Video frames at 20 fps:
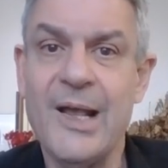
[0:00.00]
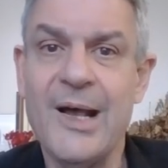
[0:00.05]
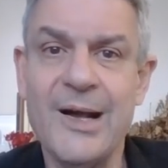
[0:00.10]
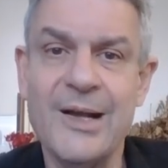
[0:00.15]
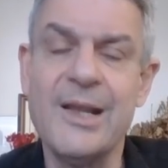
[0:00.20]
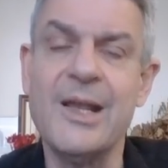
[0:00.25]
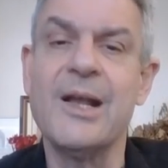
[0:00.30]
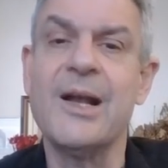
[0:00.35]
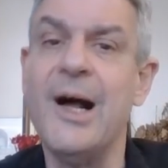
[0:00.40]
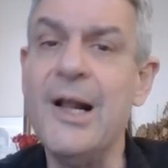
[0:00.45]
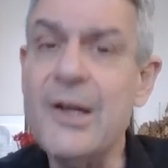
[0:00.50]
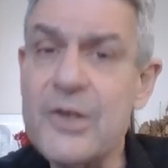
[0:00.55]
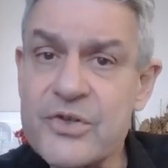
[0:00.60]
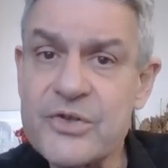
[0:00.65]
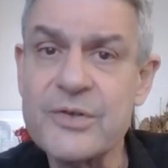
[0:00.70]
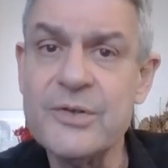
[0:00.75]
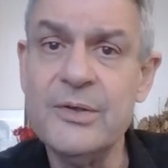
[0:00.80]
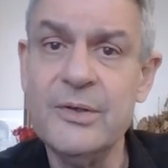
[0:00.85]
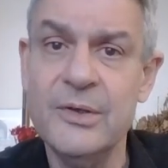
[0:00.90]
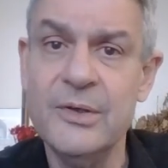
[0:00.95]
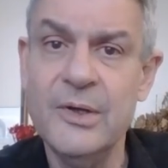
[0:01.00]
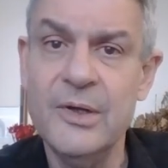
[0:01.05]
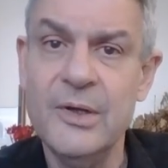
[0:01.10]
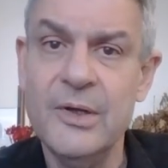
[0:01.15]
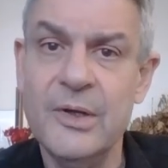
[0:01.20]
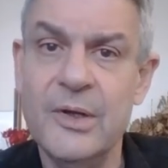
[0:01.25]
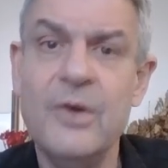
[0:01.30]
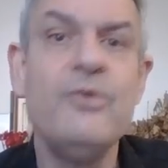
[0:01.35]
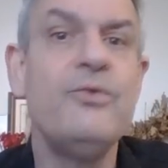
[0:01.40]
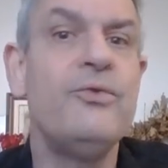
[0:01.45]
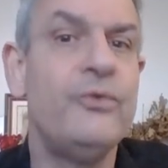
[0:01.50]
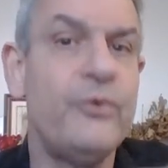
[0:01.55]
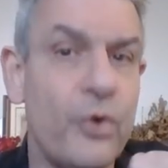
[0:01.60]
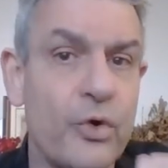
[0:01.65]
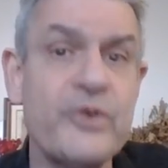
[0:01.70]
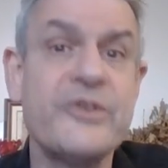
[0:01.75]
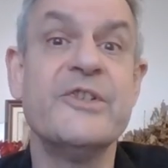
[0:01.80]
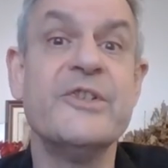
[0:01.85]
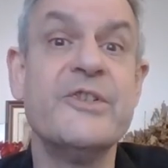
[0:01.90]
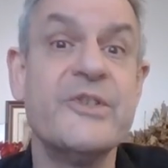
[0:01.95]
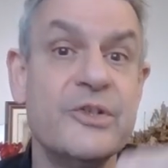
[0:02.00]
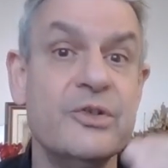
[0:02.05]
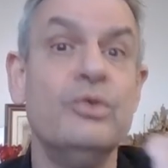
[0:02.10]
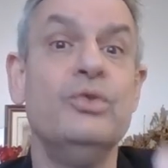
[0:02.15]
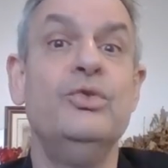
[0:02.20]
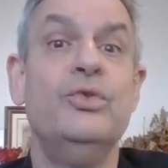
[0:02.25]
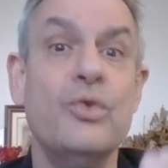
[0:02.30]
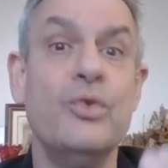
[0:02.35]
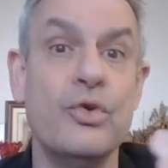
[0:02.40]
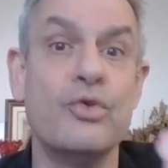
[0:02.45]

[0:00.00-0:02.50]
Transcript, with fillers: Agriculture forces you to